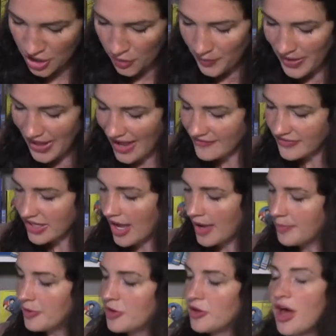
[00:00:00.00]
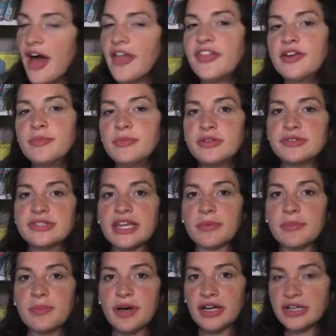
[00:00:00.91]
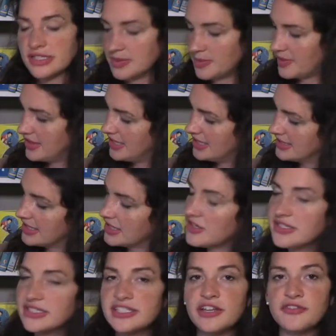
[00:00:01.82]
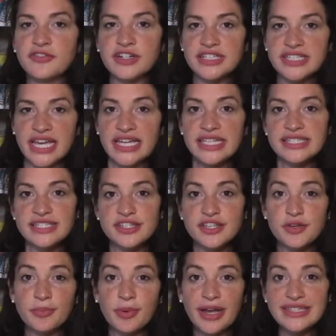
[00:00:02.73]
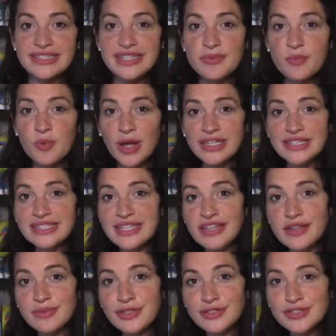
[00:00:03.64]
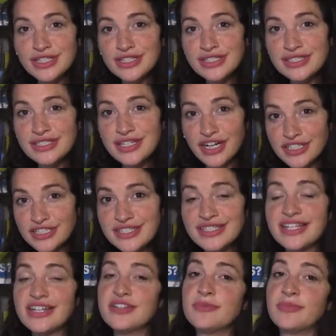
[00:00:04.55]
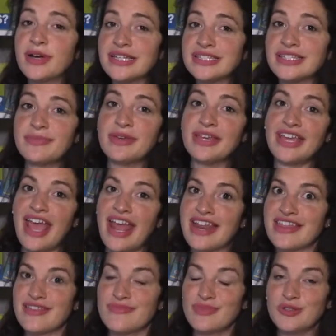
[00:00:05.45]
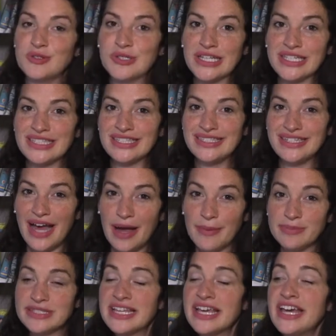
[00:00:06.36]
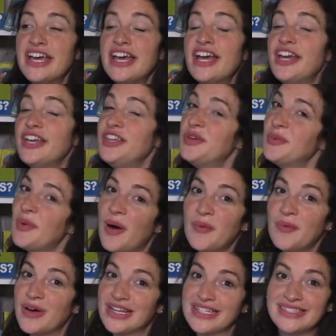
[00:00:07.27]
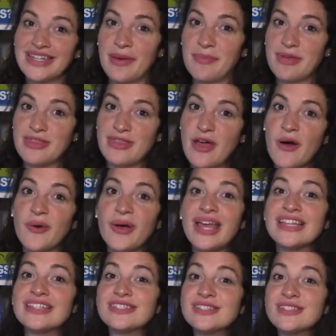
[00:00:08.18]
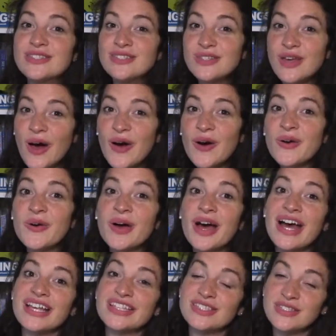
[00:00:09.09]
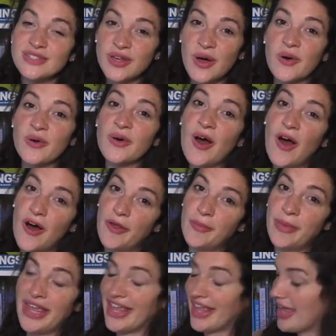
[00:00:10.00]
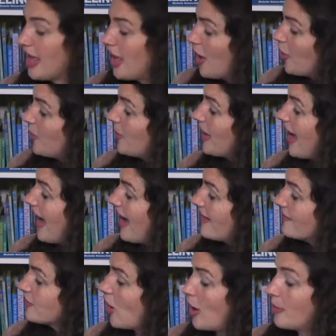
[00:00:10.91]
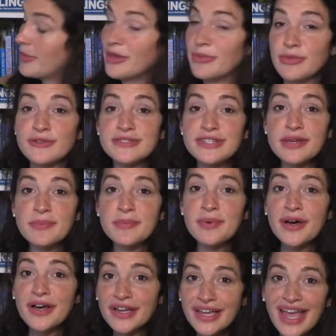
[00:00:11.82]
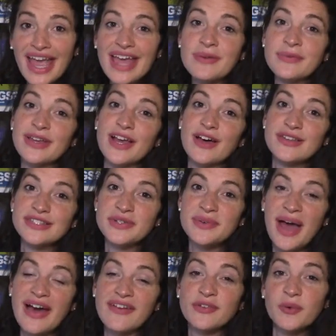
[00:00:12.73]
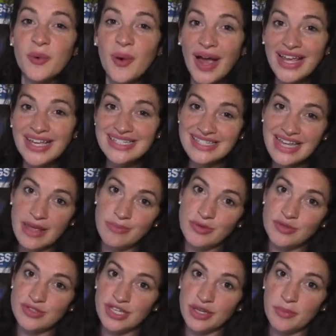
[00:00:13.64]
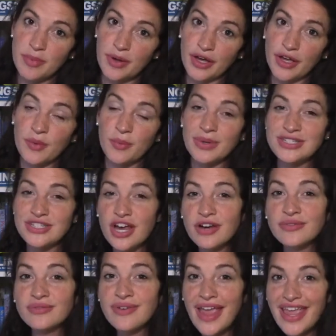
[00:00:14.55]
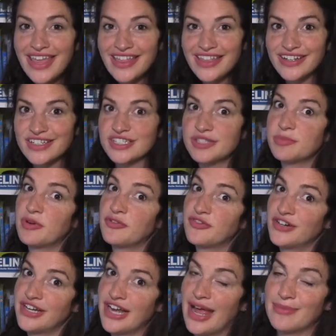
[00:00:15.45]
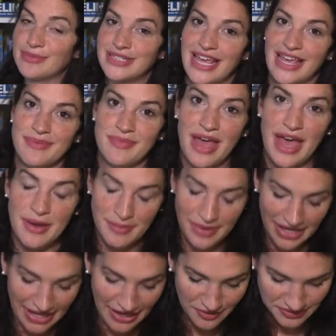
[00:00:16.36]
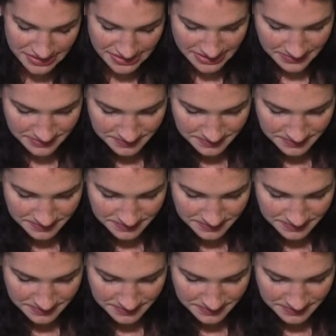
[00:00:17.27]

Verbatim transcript: We have a couple other music books with these little silver discs. You press them once and the music starts and you press them again and the music stops. You won't wanna stop it though. It's so so calming. We have calming music book and we also have quiet time music book, which are regulars before nap time at my house.